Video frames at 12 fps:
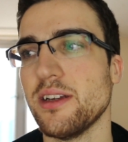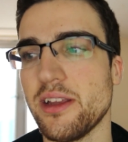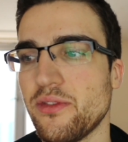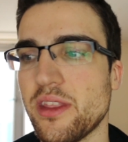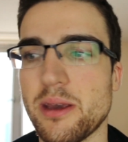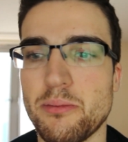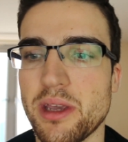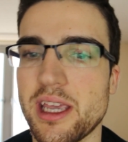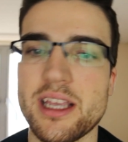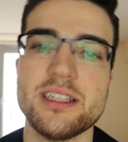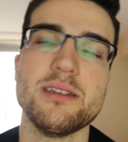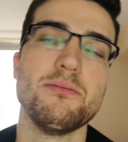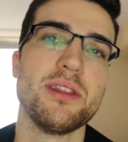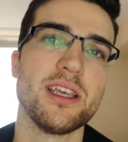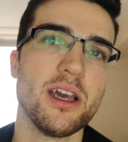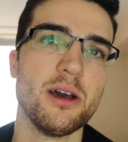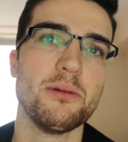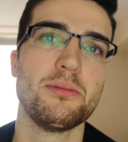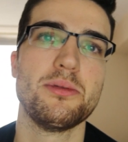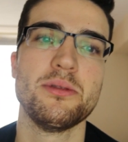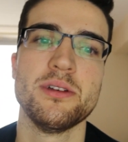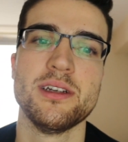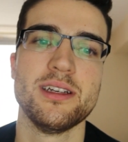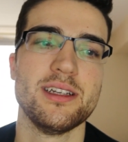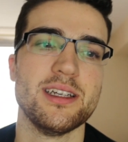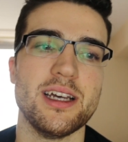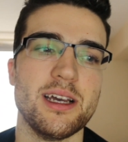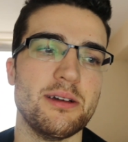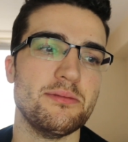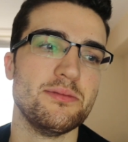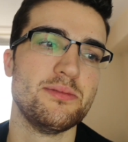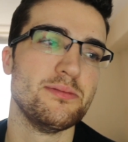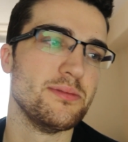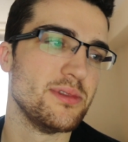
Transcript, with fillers: if they're picking something up, um,